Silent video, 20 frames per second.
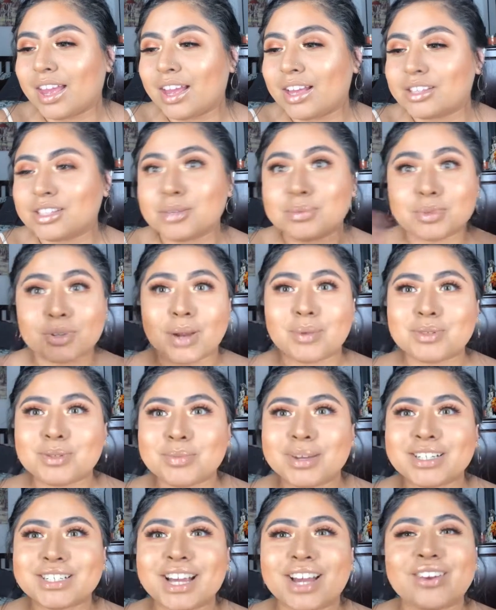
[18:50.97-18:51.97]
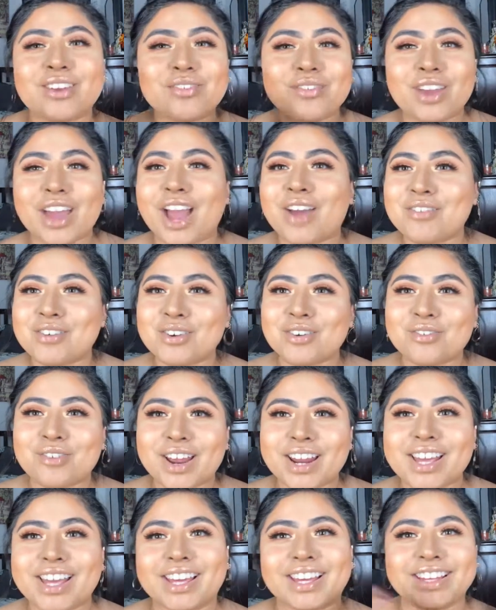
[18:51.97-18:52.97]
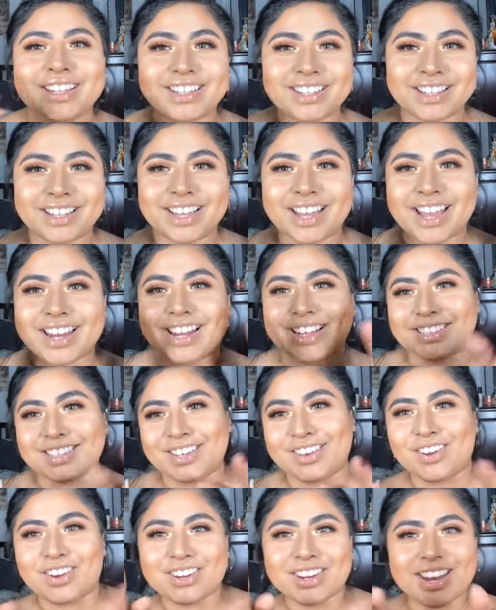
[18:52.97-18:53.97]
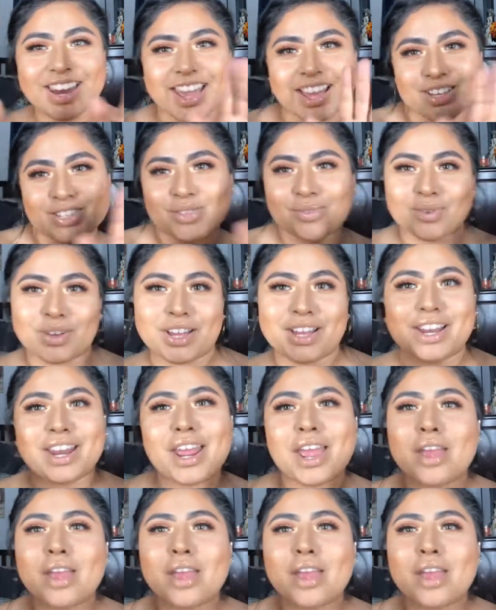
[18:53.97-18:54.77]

subscribe to my channel if you haven't already. And I'll see you on the next one.